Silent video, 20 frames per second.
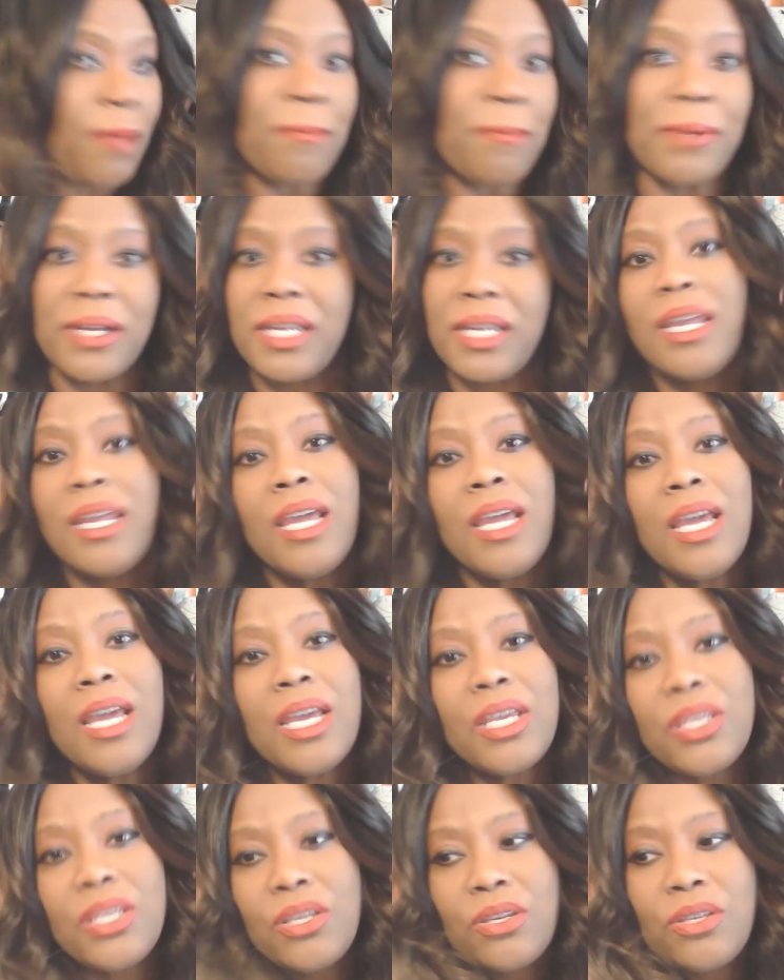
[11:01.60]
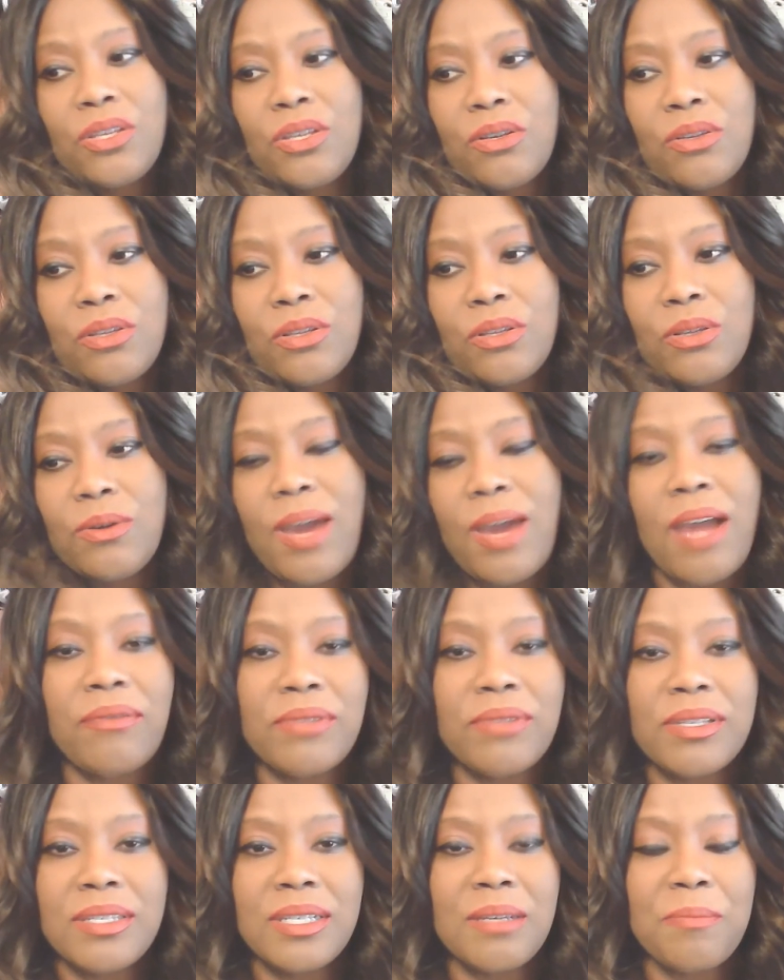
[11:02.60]
but you have
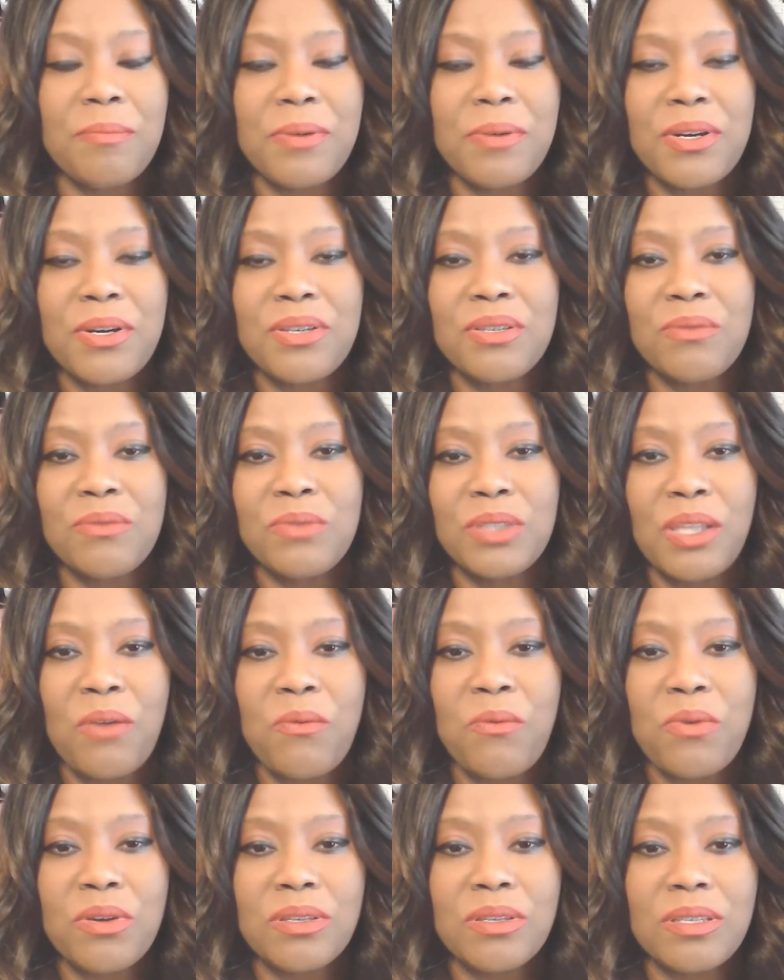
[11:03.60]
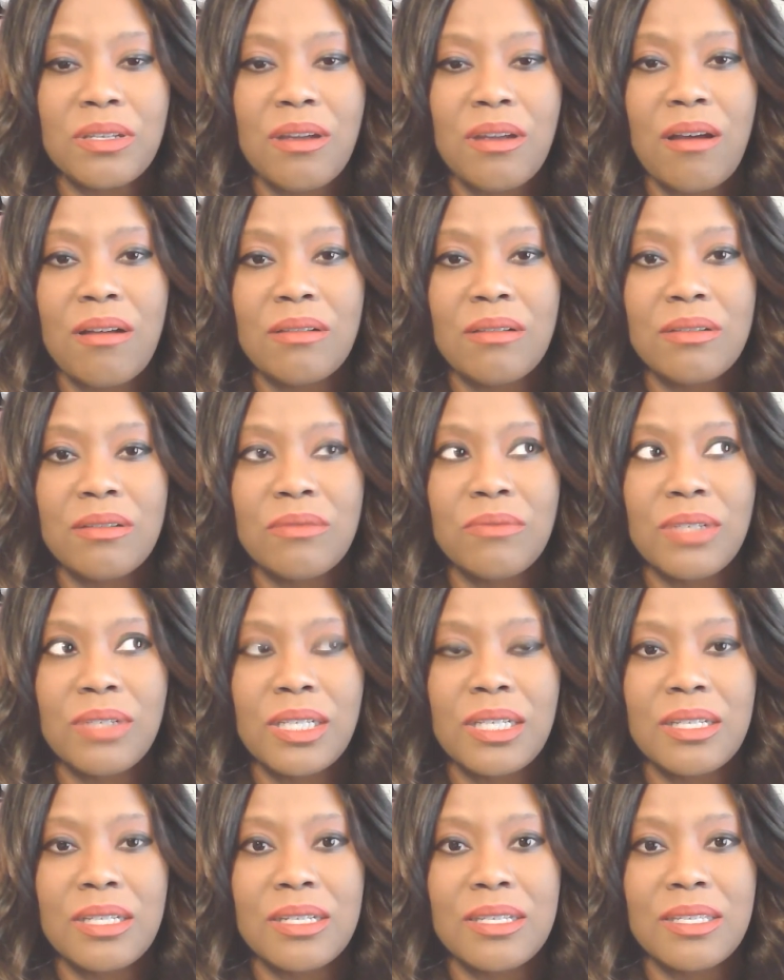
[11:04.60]
to see a person with their warts and all to really
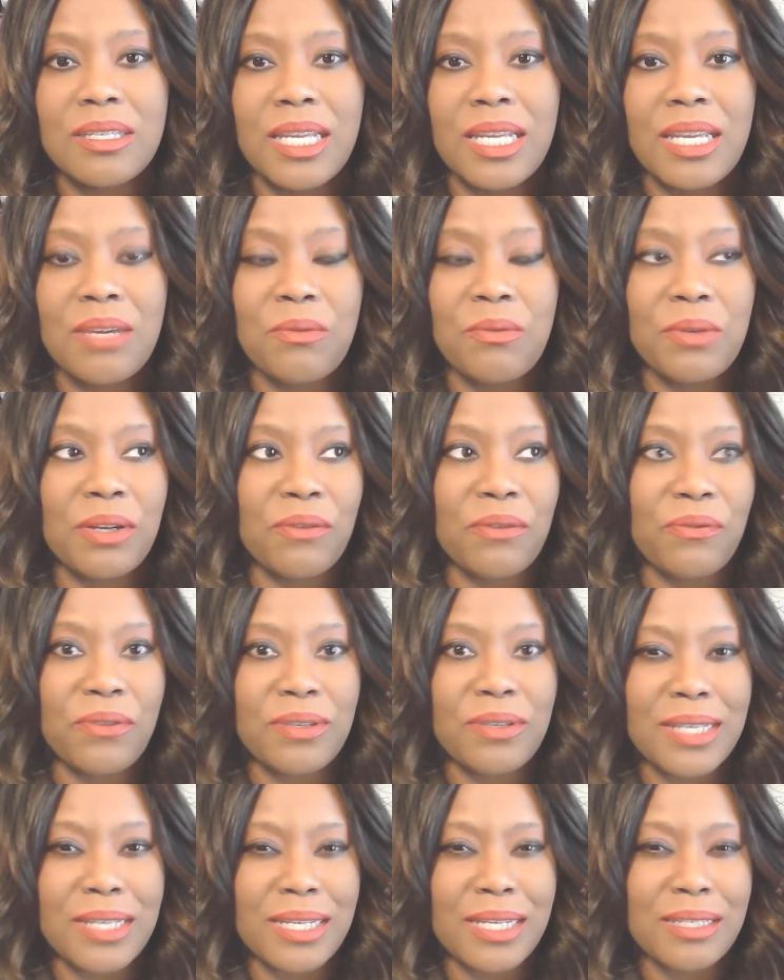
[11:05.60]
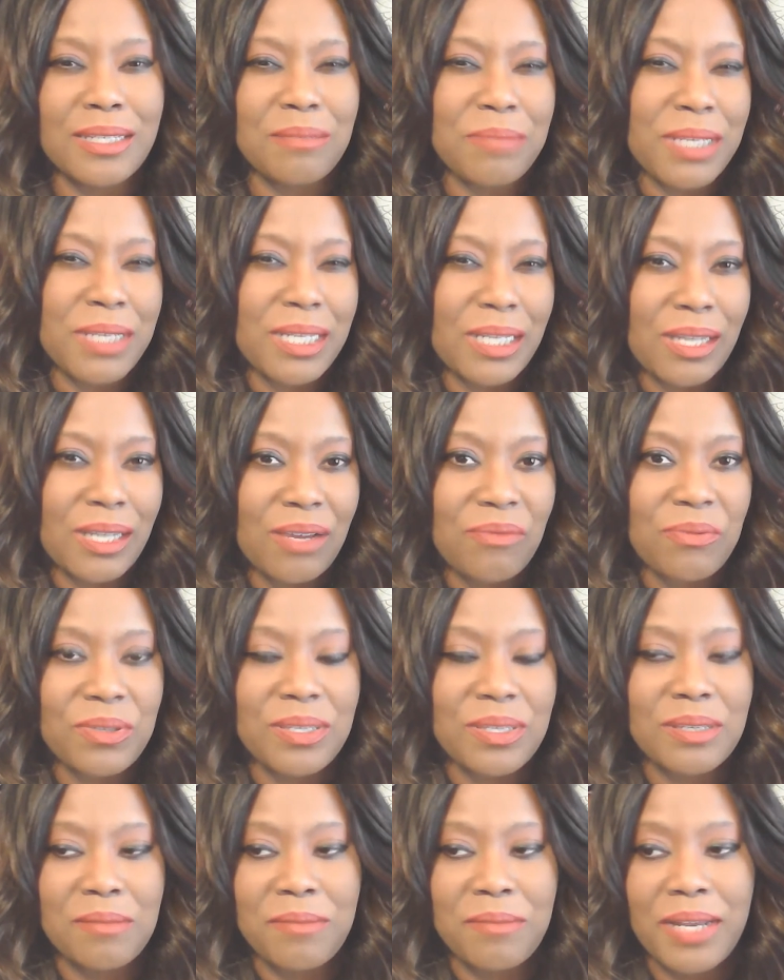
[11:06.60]
understand what it feels like to be in love with
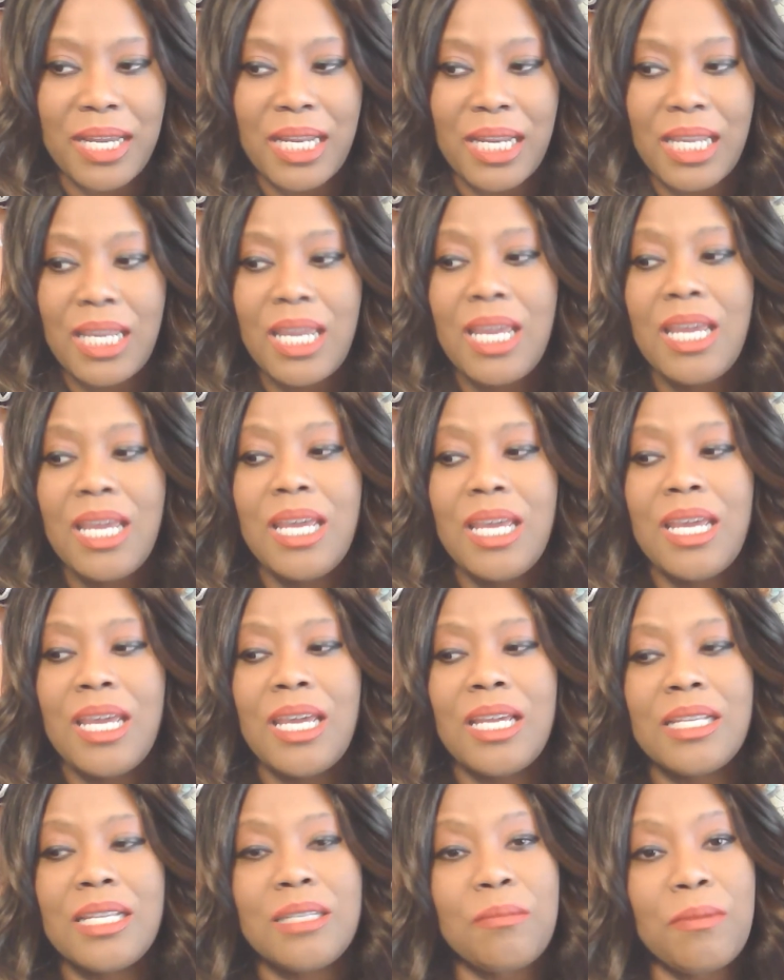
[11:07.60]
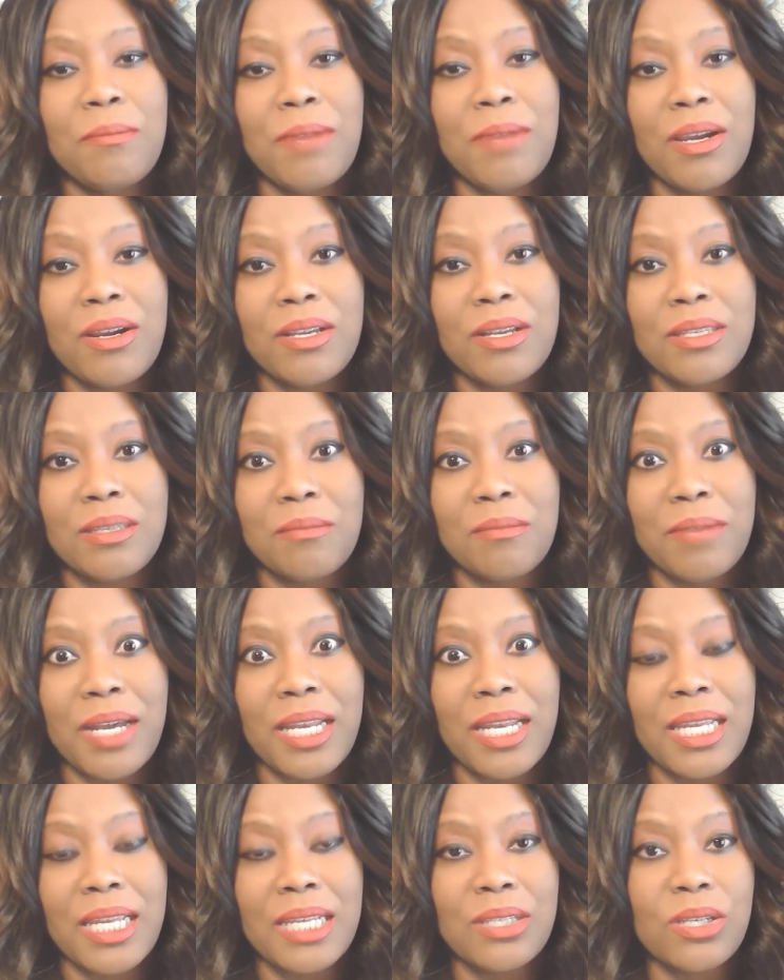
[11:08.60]
somebody and to be married to
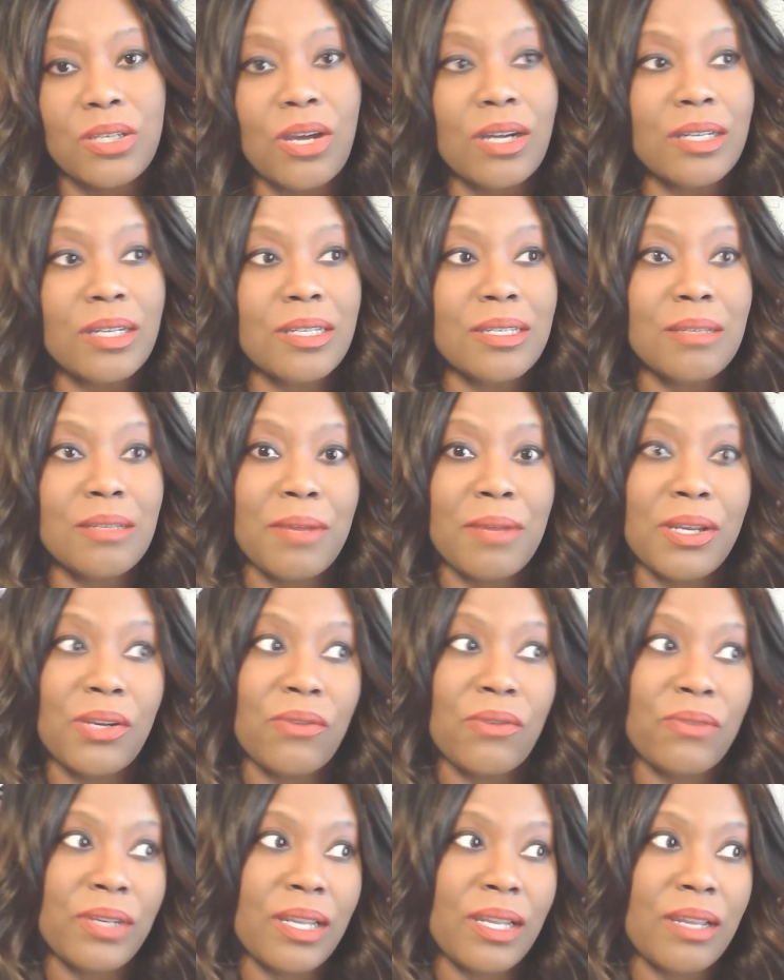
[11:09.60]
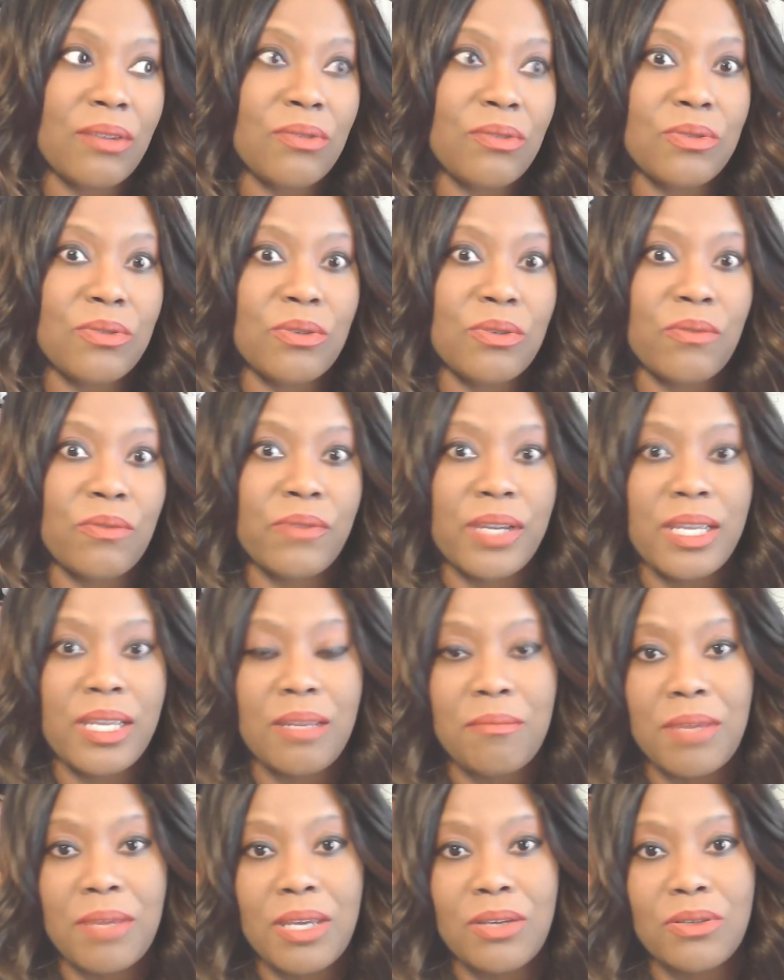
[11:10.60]
somebody, and talking to somebody over letters, over
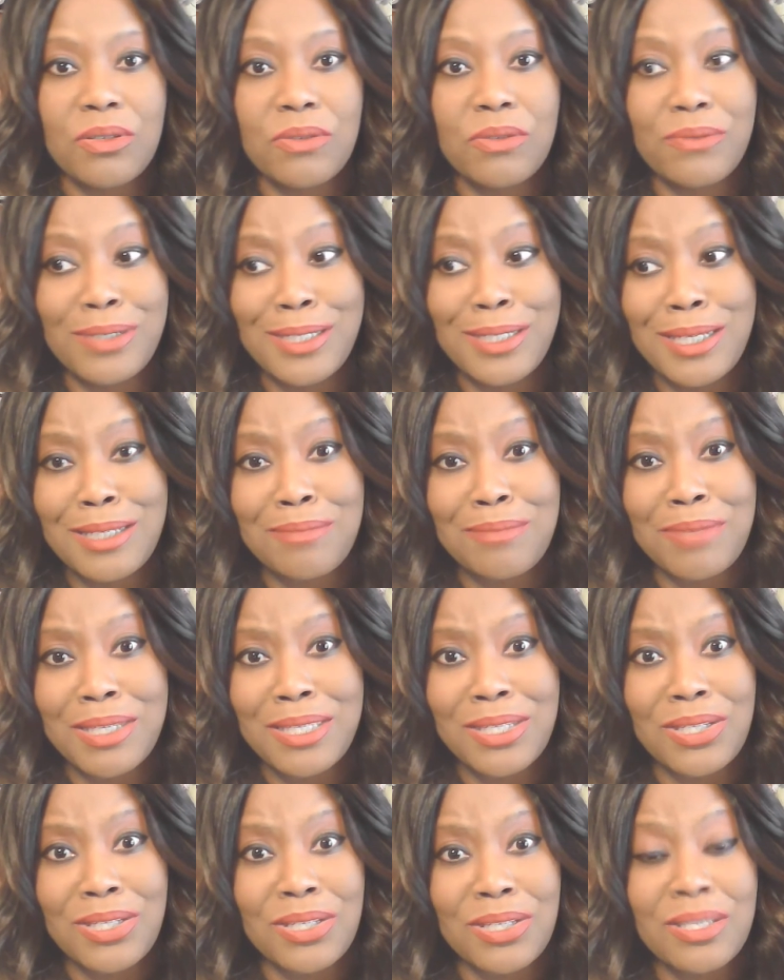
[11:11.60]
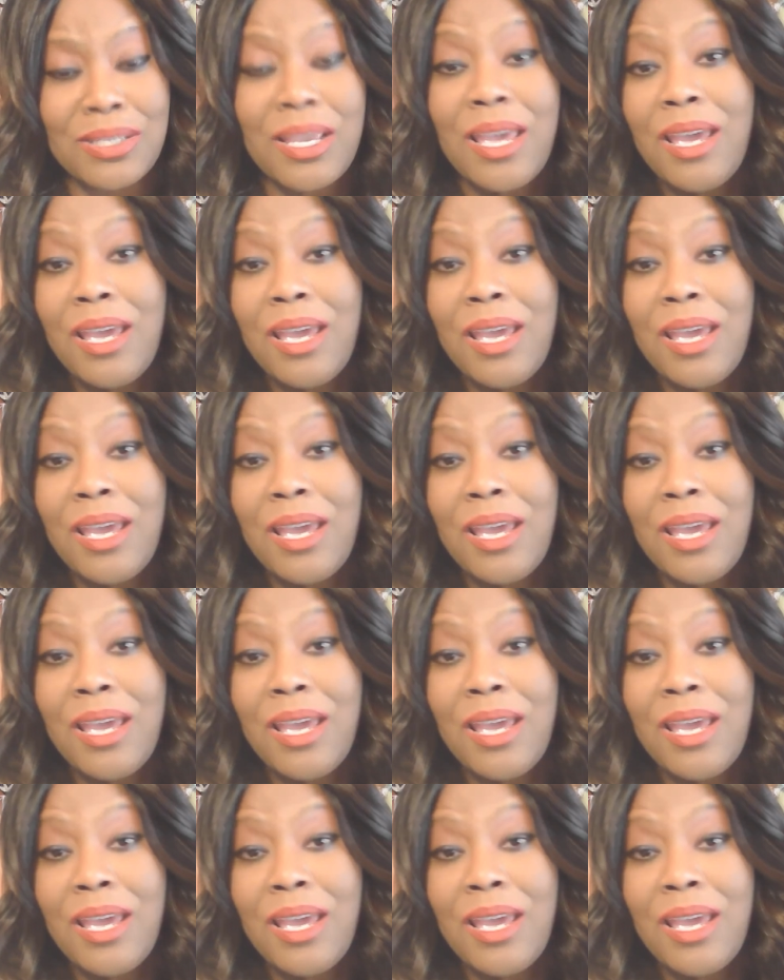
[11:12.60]
emails, over text messages,